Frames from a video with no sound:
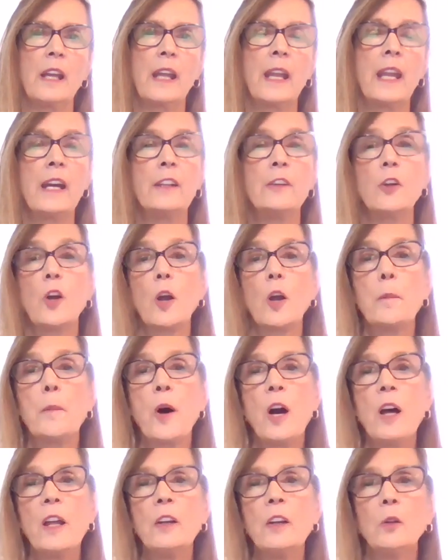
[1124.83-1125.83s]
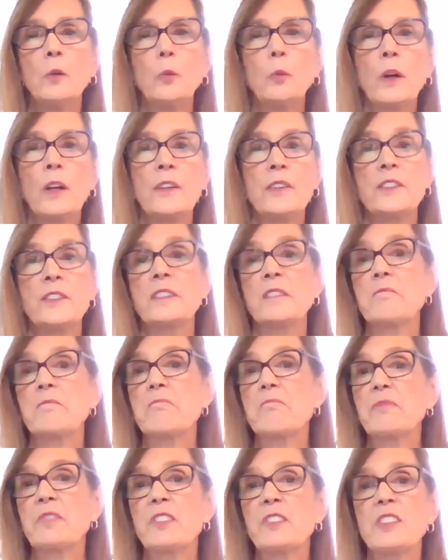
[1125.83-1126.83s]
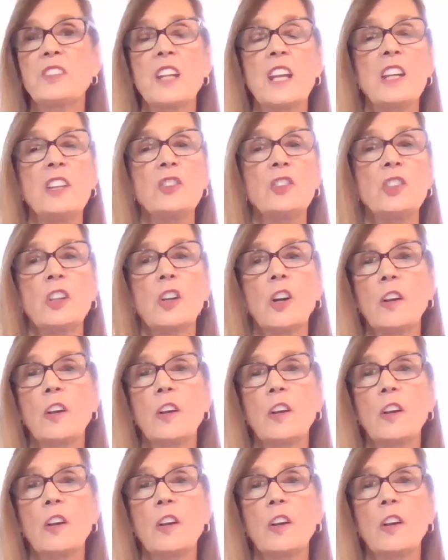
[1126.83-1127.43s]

And our model was staging